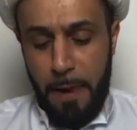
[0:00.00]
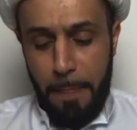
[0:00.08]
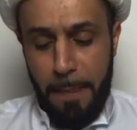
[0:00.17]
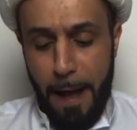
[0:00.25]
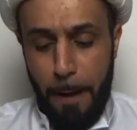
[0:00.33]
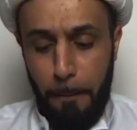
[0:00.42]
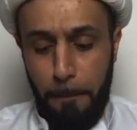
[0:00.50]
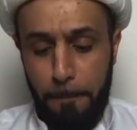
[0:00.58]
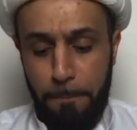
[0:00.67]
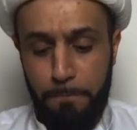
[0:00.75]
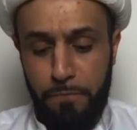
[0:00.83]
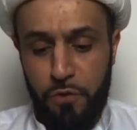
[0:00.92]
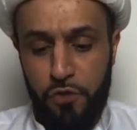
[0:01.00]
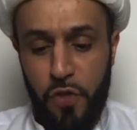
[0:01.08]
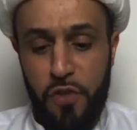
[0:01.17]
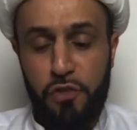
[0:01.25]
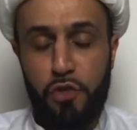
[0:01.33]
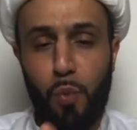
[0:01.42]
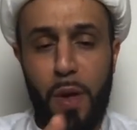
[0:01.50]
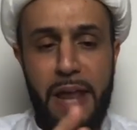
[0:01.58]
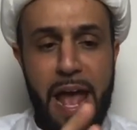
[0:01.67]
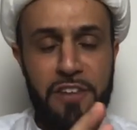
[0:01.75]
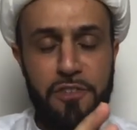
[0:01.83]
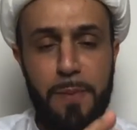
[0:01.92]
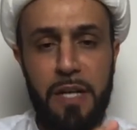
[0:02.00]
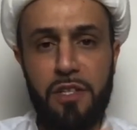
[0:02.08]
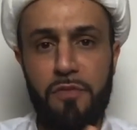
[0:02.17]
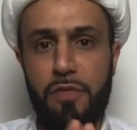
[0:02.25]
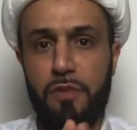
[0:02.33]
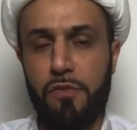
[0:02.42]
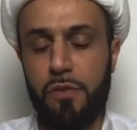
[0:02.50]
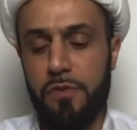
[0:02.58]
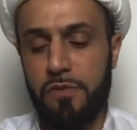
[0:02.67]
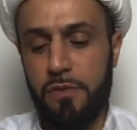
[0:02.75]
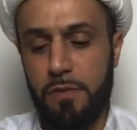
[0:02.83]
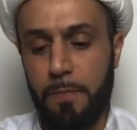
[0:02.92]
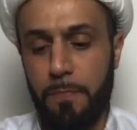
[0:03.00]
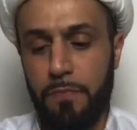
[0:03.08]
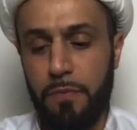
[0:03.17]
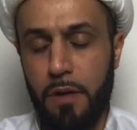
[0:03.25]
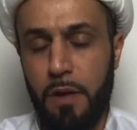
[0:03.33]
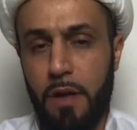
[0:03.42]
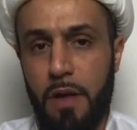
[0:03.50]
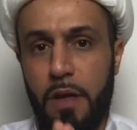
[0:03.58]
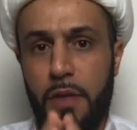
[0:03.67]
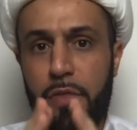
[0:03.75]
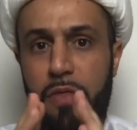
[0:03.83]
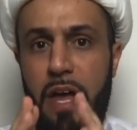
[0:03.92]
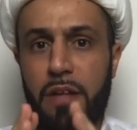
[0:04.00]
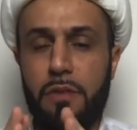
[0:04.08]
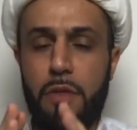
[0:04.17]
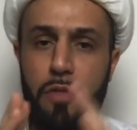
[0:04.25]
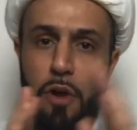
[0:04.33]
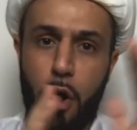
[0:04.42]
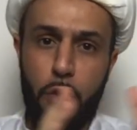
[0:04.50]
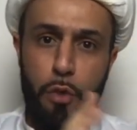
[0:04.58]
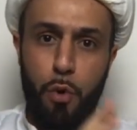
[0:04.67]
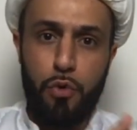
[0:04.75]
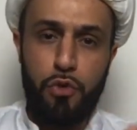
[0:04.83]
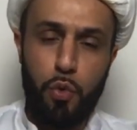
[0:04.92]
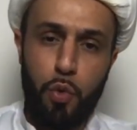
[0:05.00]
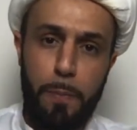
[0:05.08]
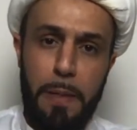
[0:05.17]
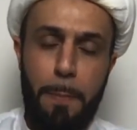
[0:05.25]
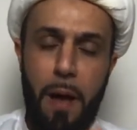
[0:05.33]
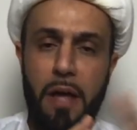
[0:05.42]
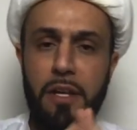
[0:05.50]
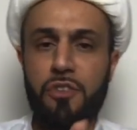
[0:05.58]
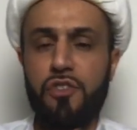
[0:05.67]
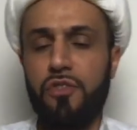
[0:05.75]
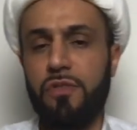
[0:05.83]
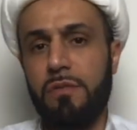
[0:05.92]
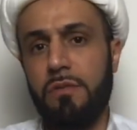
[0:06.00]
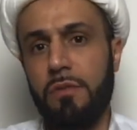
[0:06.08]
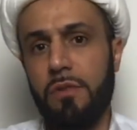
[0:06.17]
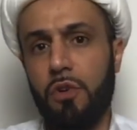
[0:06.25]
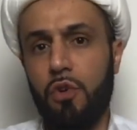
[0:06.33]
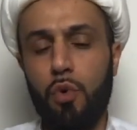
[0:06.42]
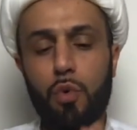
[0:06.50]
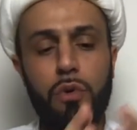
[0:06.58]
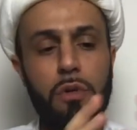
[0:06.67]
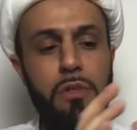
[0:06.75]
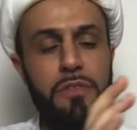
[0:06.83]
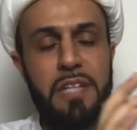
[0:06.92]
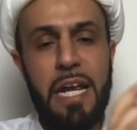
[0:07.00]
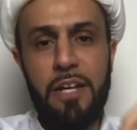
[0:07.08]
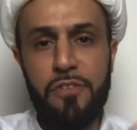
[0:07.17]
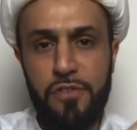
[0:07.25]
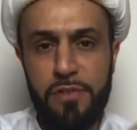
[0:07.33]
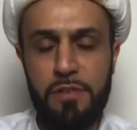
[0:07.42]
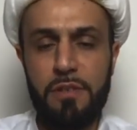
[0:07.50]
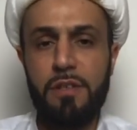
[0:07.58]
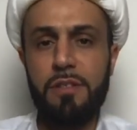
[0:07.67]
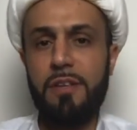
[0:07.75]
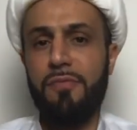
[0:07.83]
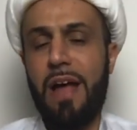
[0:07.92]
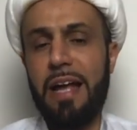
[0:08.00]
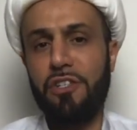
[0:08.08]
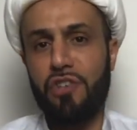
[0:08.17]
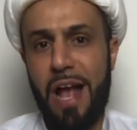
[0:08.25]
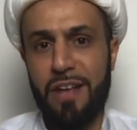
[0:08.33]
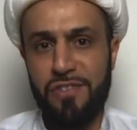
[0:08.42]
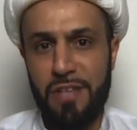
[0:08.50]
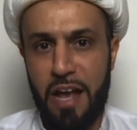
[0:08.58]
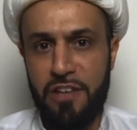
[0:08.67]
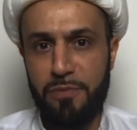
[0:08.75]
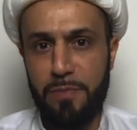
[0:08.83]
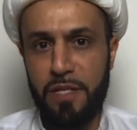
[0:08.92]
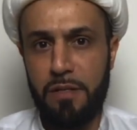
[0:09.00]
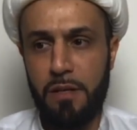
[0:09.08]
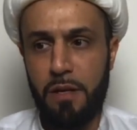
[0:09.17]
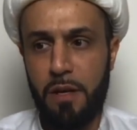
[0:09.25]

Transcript: Now, so this is one aspect of the verse, that there are those who will be punished, who will taste divine chastisement,